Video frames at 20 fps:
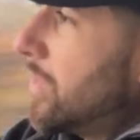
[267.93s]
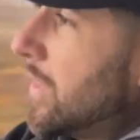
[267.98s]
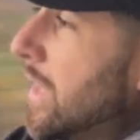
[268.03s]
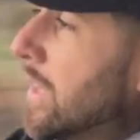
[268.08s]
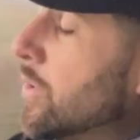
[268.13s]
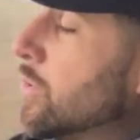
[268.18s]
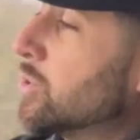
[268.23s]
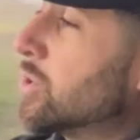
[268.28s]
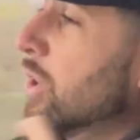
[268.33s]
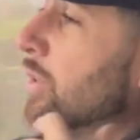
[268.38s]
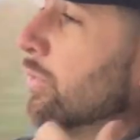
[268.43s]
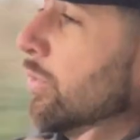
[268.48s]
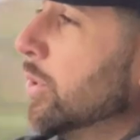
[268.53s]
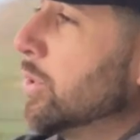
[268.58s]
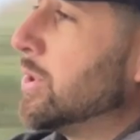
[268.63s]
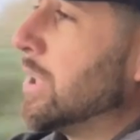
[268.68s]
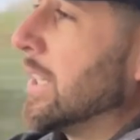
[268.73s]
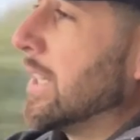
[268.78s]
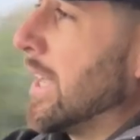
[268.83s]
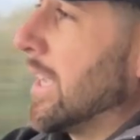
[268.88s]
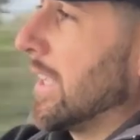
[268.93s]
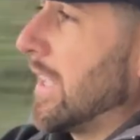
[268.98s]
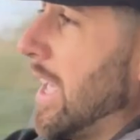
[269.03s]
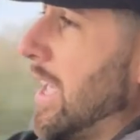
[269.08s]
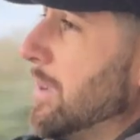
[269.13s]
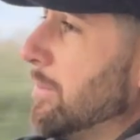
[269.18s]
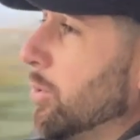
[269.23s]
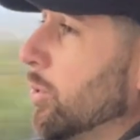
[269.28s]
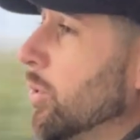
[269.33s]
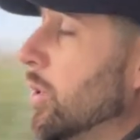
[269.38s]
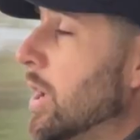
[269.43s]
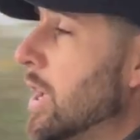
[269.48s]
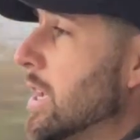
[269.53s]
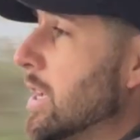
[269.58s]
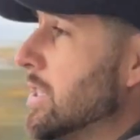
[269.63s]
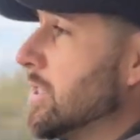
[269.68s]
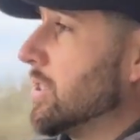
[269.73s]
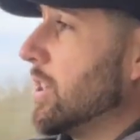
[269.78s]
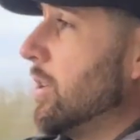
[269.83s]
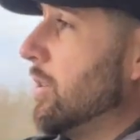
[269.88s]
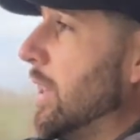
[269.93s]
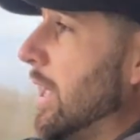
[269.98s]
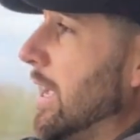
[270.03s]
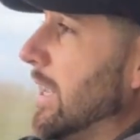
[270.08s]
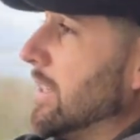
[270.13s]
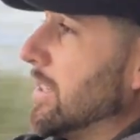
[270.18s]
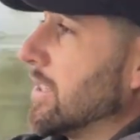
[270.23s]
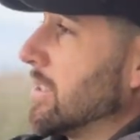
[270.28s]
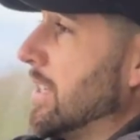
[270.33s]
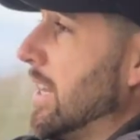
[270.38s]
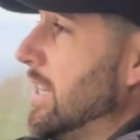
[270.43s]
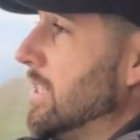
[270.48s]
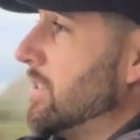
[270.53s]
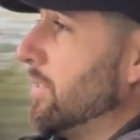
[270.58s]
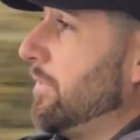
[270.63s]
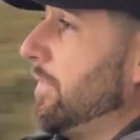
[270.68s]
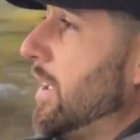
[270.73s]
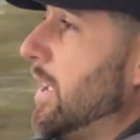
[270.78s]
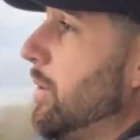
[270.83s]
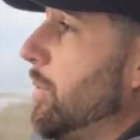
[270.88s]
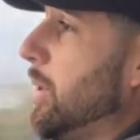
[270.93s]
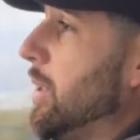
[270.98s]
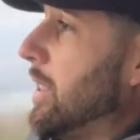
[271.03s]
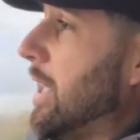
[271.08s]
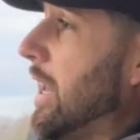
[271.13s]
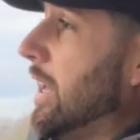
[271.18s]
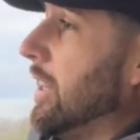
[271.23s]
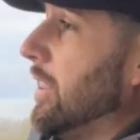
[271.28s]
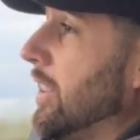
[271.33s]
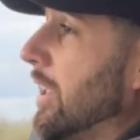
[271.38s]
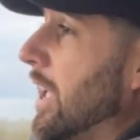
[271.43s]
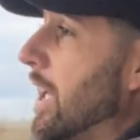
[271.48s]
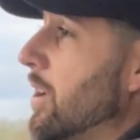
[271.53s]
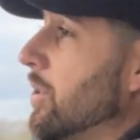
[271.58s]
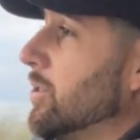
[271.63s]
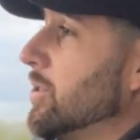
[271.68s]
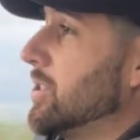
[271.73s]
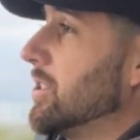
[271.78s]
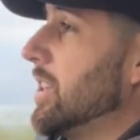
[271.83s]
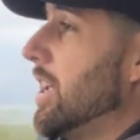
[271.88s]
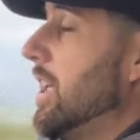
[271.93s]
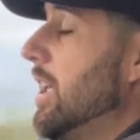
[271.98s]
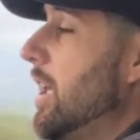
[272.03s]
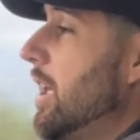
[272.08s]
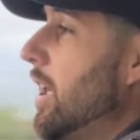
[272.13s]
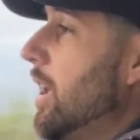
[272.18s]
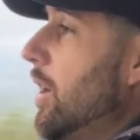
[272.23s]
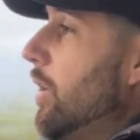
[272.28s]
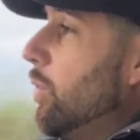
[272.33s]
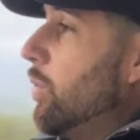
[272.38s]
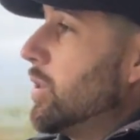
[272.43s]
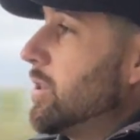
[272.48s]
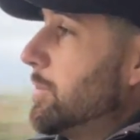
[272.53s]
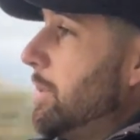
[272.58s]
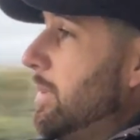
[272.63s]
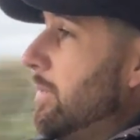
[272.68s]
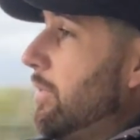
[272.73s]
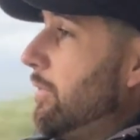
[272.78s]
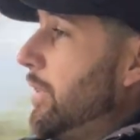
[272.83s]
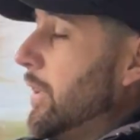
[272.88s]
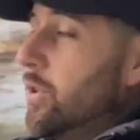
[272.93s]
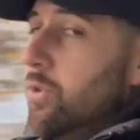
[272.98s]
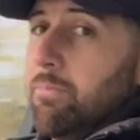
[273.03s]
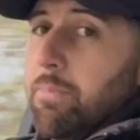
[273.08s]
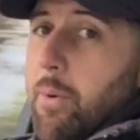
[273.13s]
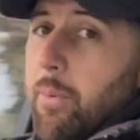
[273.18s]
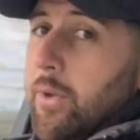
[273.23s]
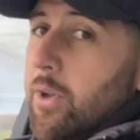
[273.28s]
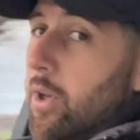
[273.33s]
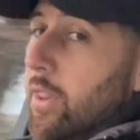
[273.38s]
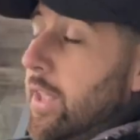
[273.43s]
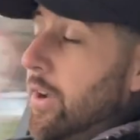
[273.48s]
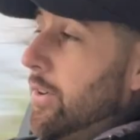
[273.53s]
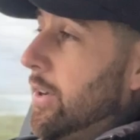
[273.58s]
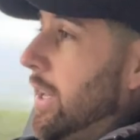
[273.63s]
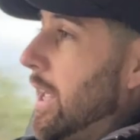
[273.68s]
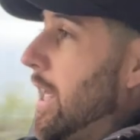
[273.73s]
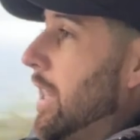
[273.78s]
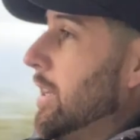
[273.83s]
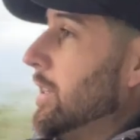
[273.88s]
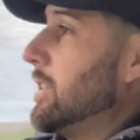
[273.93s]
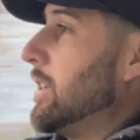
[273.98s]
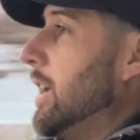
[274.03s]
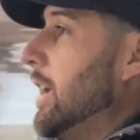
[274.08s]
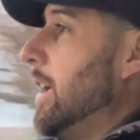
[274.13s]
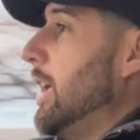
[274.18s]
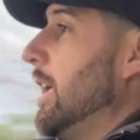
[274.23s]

and also routing that cable so that it doesn't interfere with anything else. Was a bit of a fiddle, but we got there in the end.